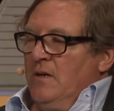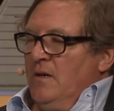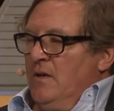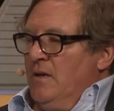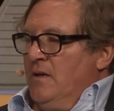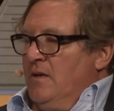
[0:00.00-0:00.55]

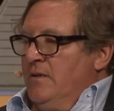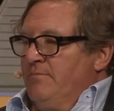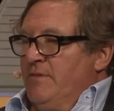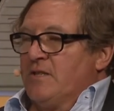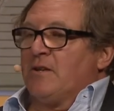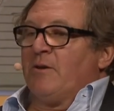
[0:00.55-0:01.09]
uh,
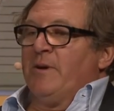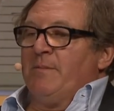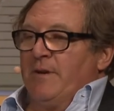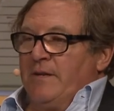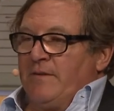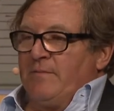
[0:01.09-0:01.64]

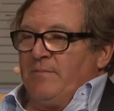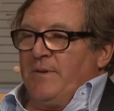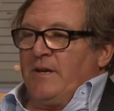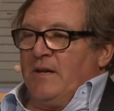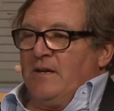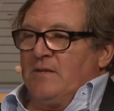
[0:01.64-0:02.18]
disagreement
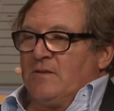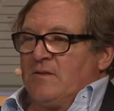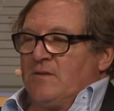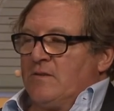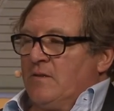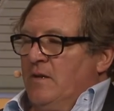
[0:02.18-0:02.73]

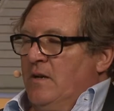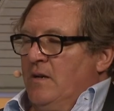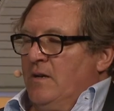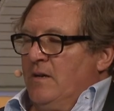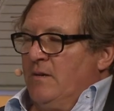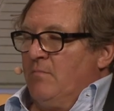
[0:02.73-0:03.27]
because uh,